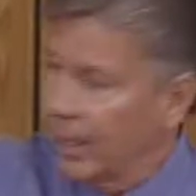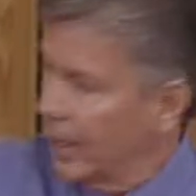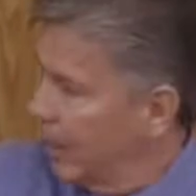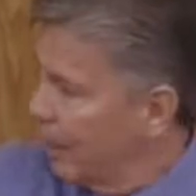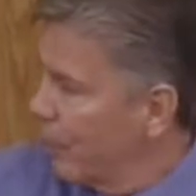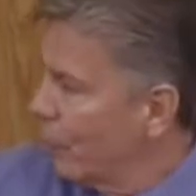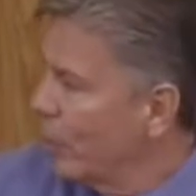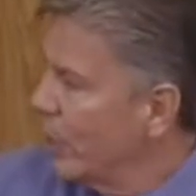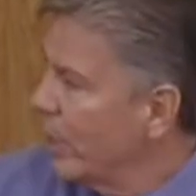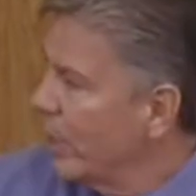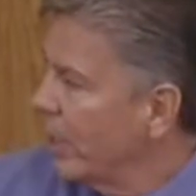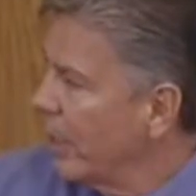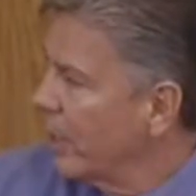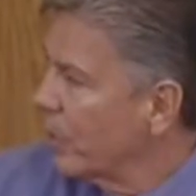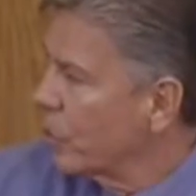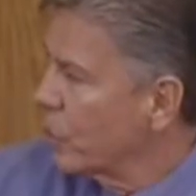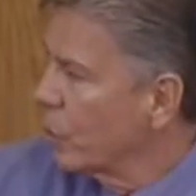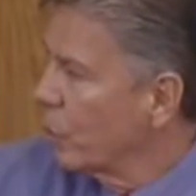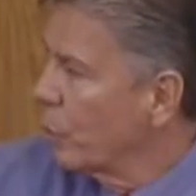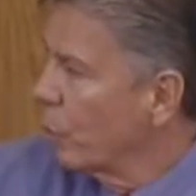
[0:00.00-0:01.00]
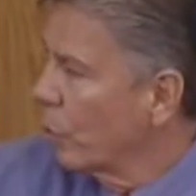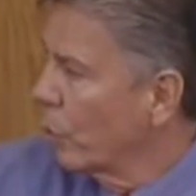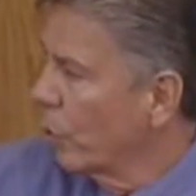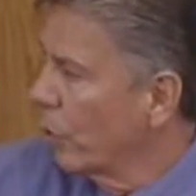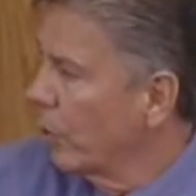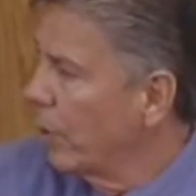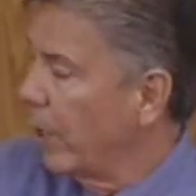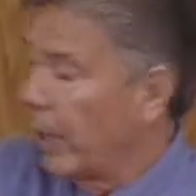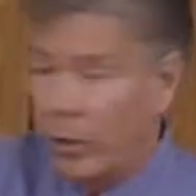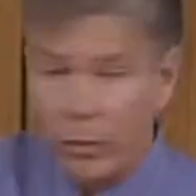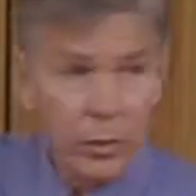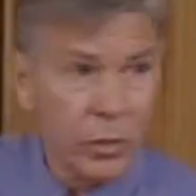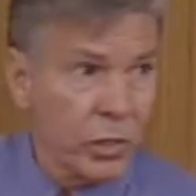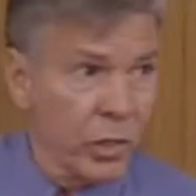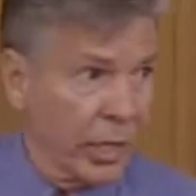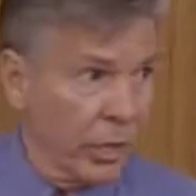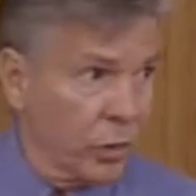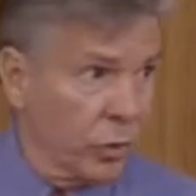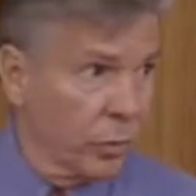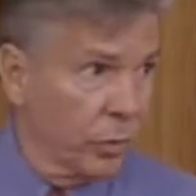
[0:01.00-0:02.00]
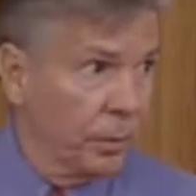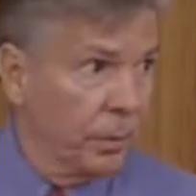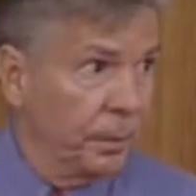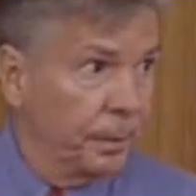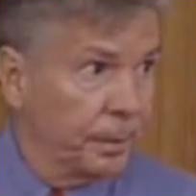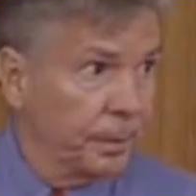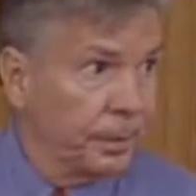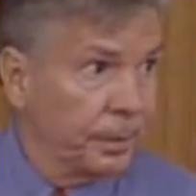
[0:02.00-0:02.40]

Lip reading: It predates the word heterosexual.